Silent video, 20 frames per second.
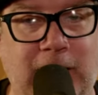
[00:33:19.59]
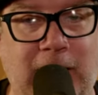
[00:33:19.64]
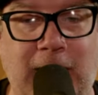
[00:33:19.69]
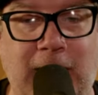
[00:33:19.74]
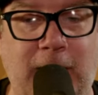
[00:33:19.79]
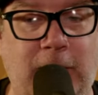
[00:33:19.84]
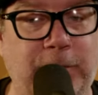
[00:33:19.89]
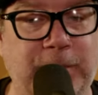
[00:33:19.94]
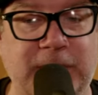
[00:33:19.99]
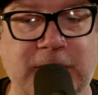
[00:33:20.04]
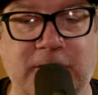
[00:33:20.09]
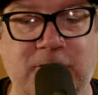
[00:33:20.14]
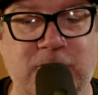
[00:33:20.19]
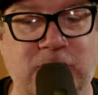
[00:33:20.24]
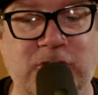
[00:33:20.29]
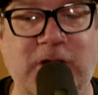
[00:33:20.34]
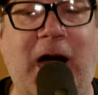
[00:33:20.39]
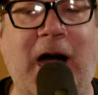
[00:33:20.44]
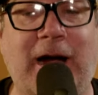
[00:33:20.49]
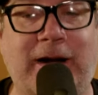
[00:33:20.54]
I'll be
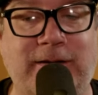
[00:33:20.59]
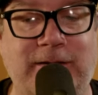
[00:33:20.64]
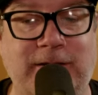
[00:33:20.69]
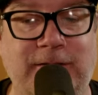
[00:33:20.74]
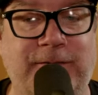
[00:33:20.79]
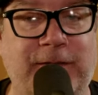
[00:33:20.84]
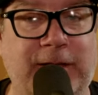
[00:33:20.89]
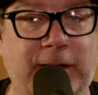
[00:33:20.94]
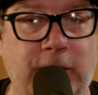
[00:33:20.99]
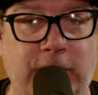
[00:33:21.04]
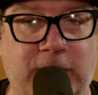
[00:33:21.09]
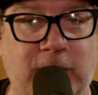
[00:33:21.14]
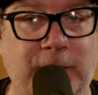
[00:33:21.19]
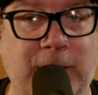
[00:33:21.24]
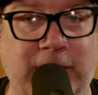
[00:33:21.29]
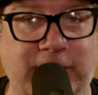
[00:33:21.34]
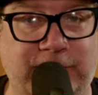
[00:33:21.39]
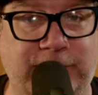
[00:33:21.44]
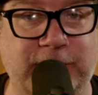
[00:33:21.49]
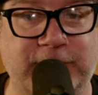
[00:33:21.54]
shocked if they don't come
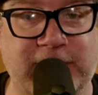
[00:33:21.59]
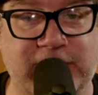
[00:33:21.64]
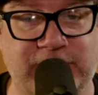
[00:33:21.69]
out of free